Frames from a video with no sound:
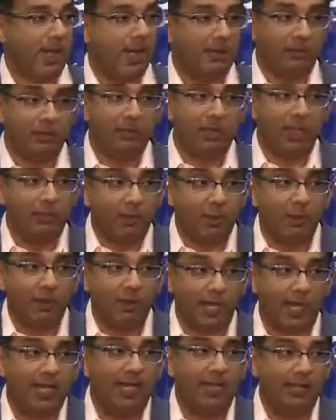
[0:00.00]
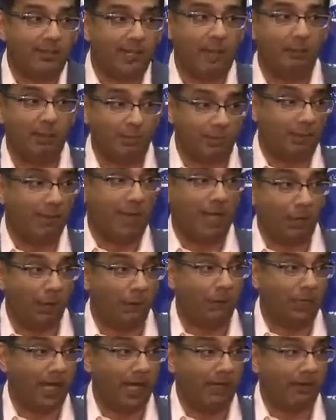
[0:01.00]
I'll just give you a tiny example from my
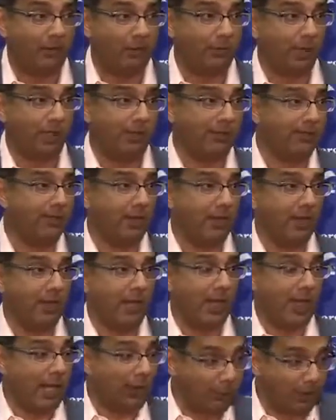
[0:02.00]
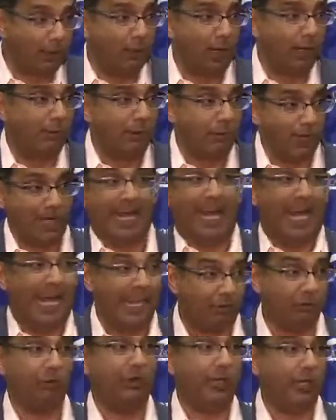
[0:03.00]
own case, because I'm going to talk about what I
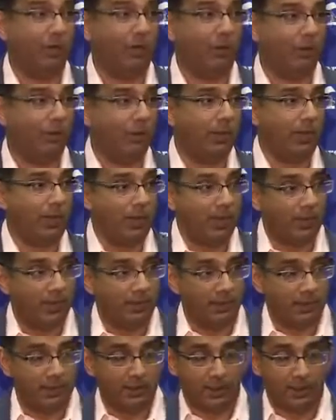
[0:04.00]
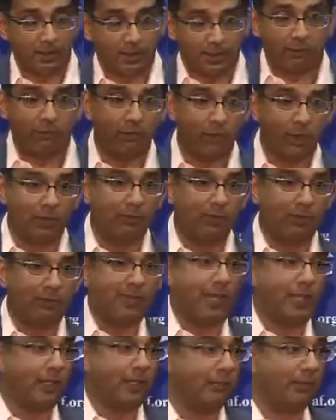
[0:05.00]
actually know. The Congressional
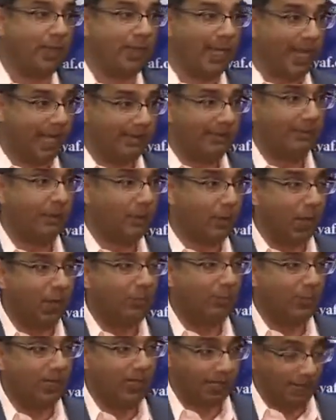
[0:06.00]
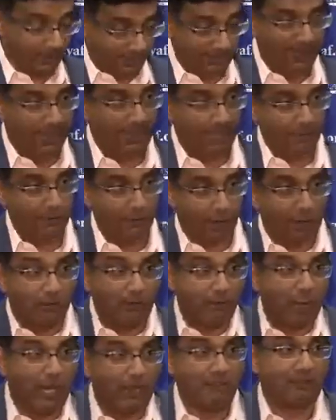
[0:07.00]
Oversight Committee has a copy in their hands
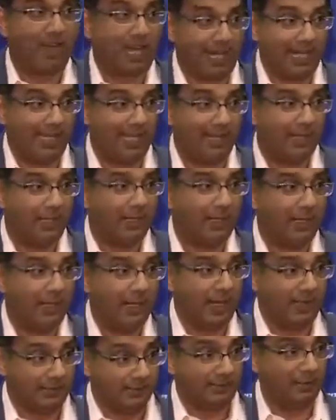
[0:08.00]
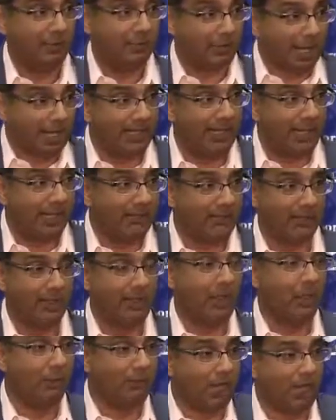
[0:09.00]
of my file. And this is my case
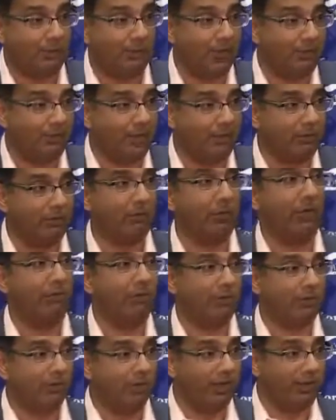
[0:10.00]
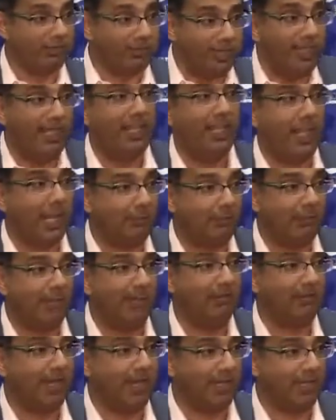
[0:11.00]
in the Obama administration for exceeding
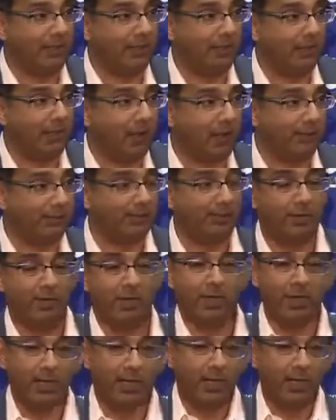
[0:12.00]
campaign finance laws.